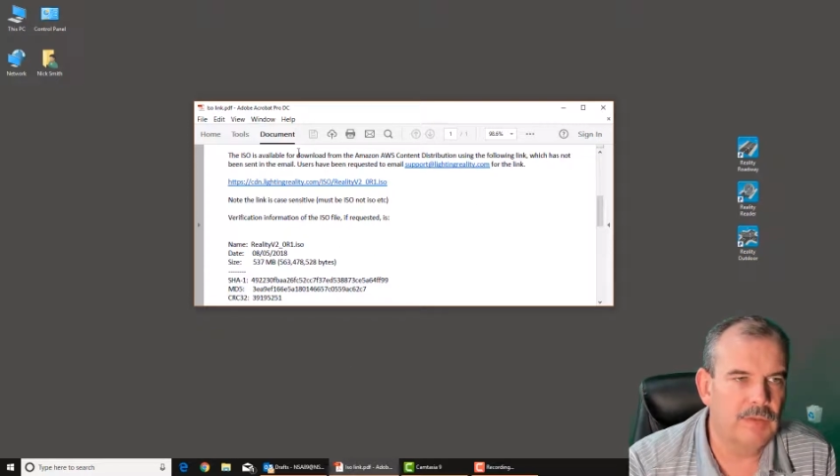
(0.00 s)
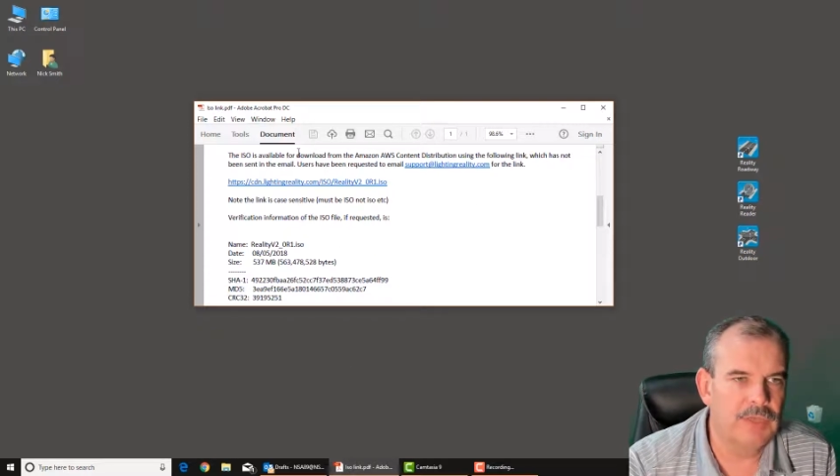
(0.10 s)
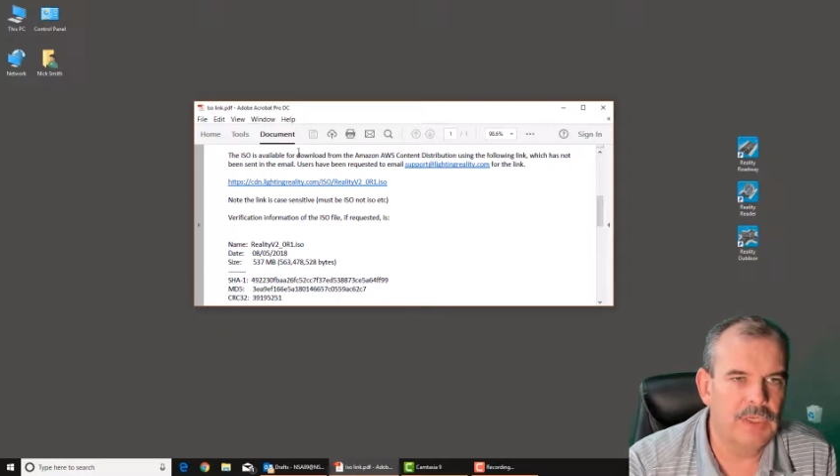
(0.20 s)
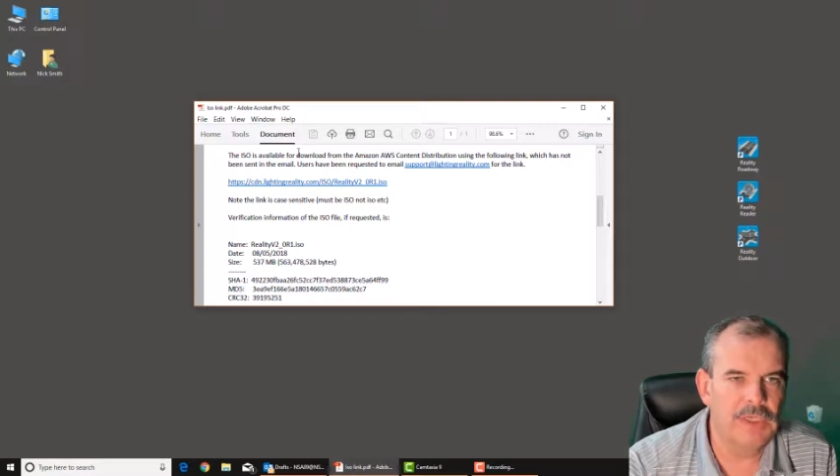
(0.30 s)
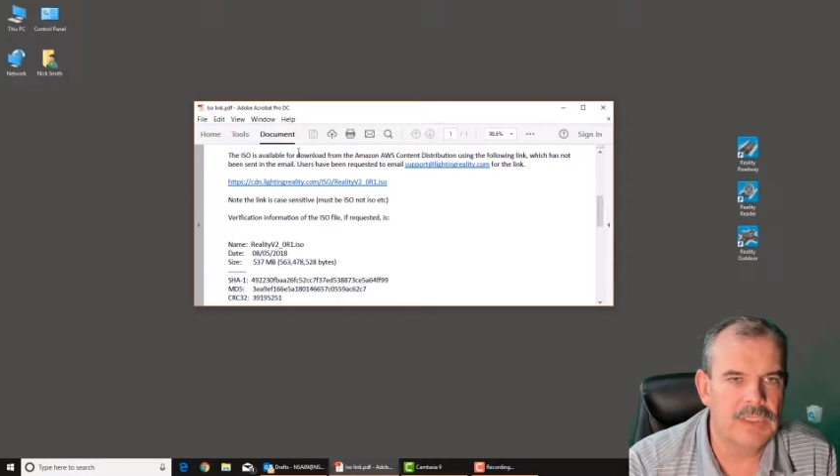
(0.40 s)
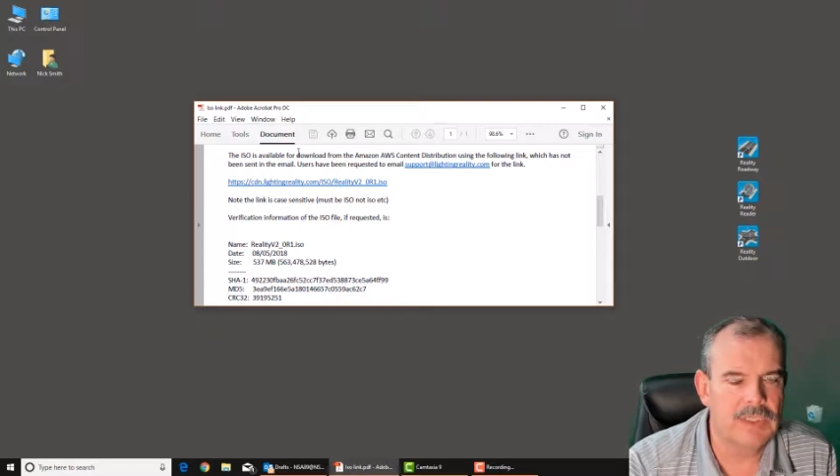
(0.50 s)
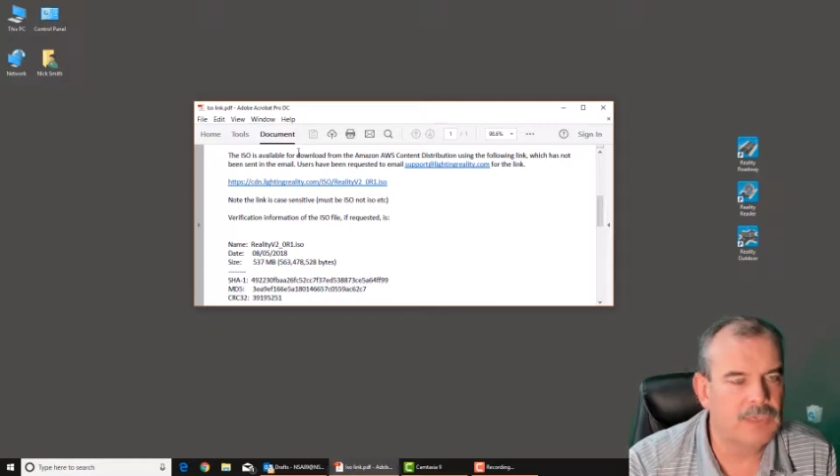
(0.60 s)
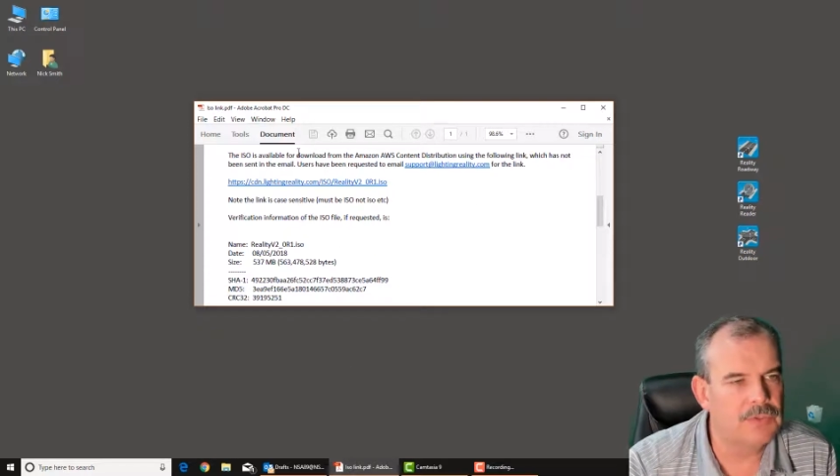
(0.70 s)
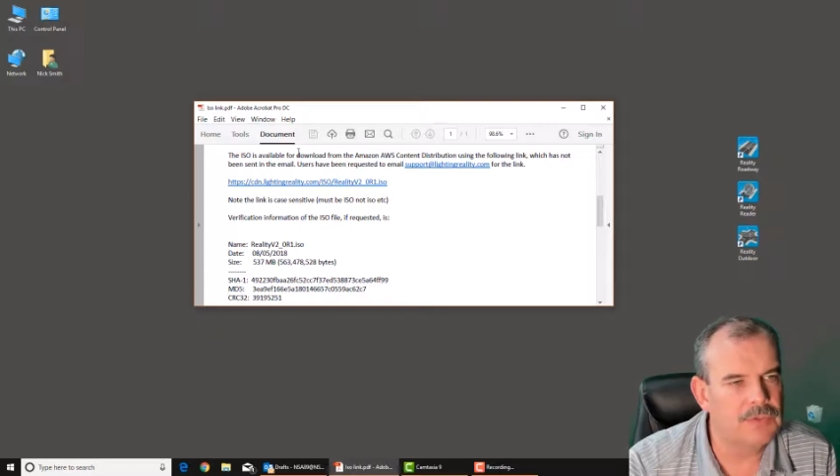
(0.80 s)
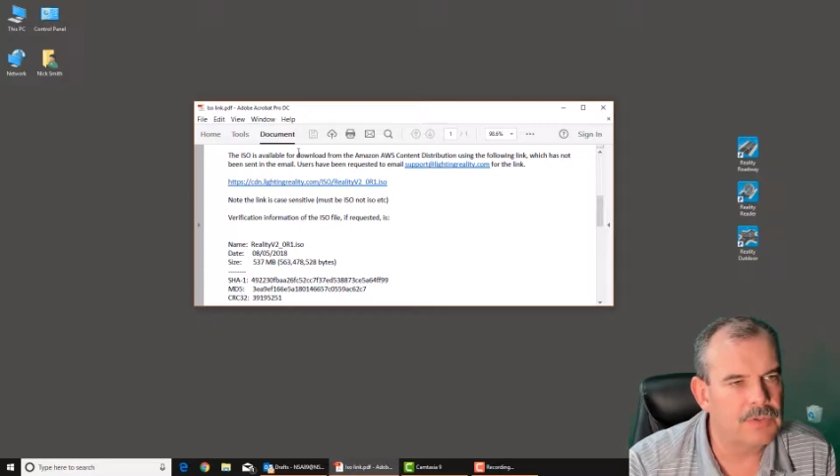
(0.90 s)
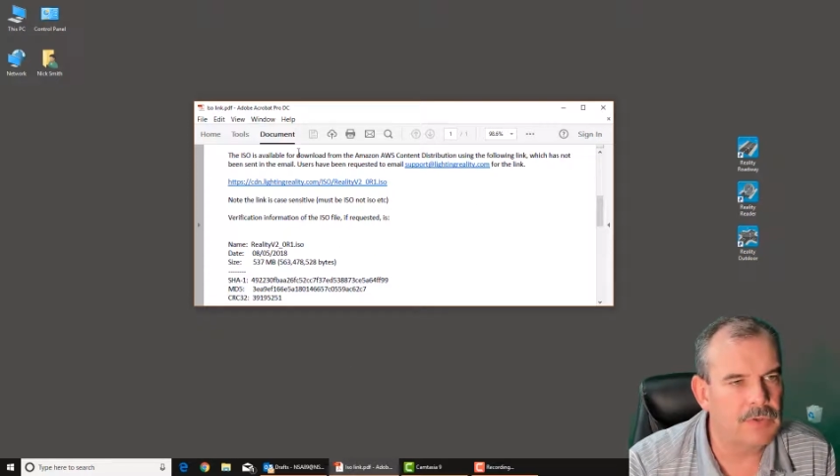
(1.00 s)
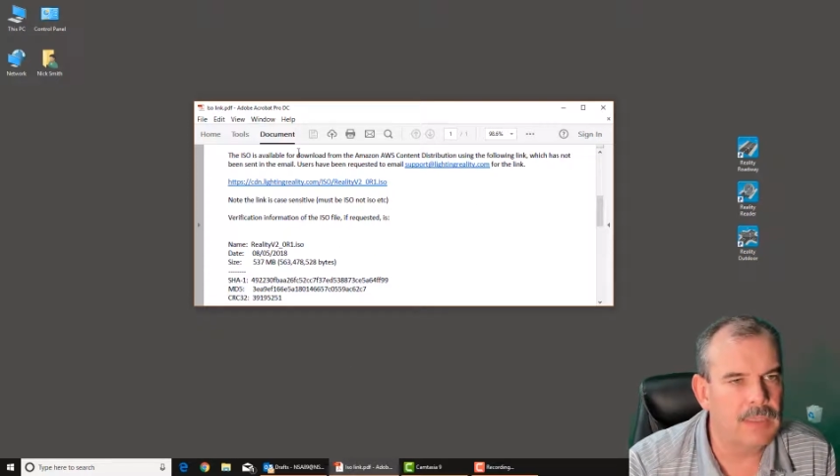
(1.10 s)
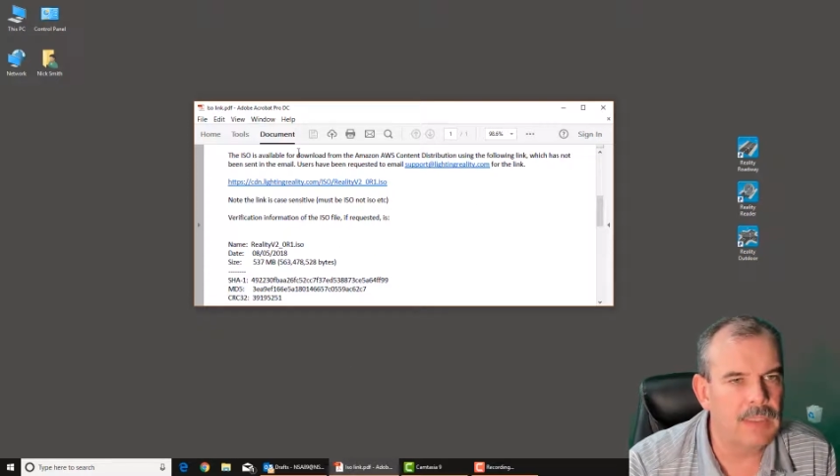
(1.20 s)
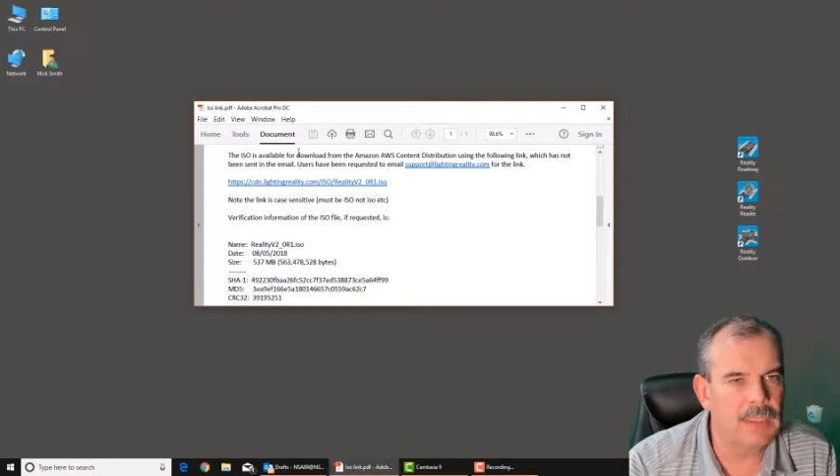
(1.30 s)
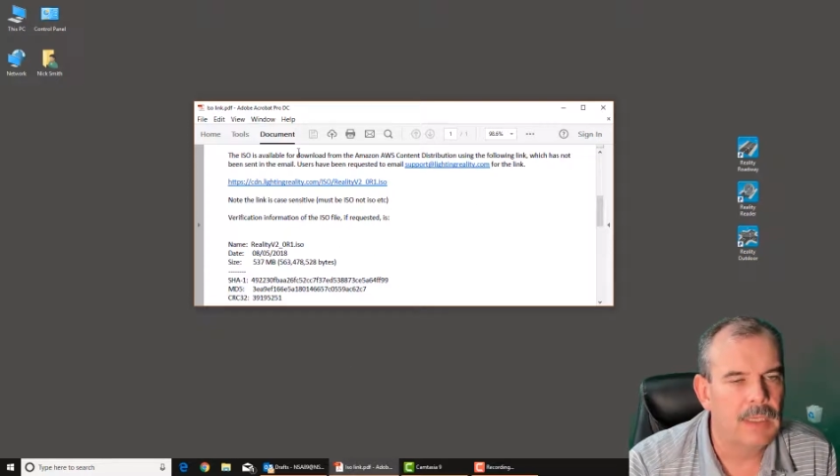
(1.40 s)
what you can see on the
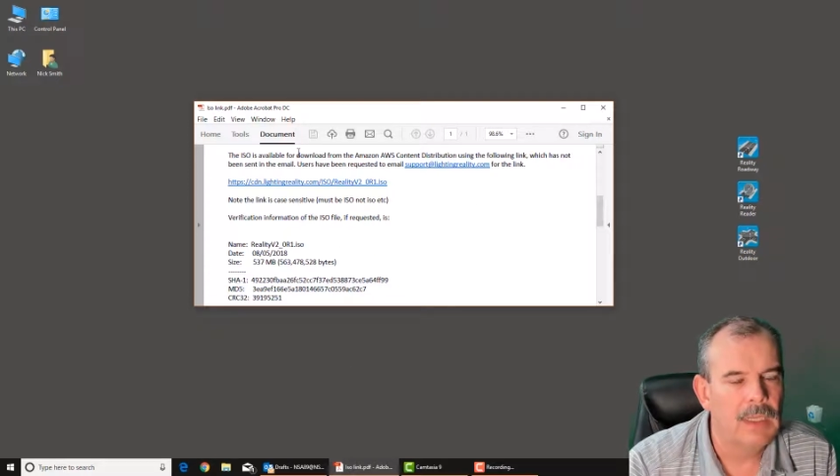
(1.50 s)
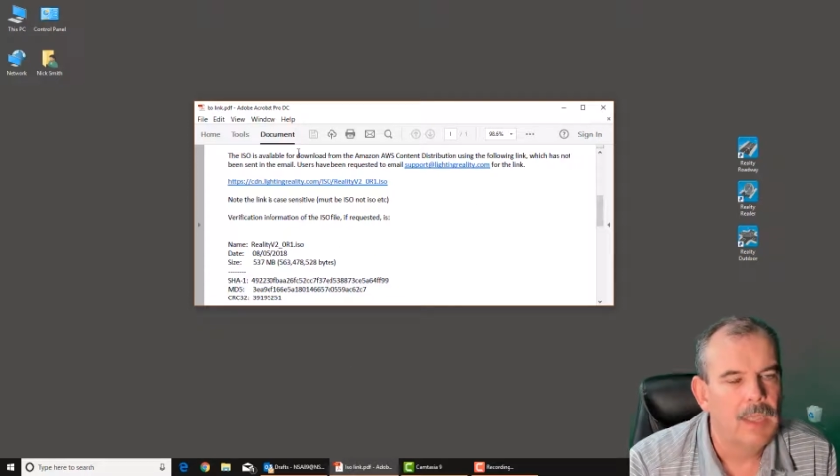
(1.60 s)
screen.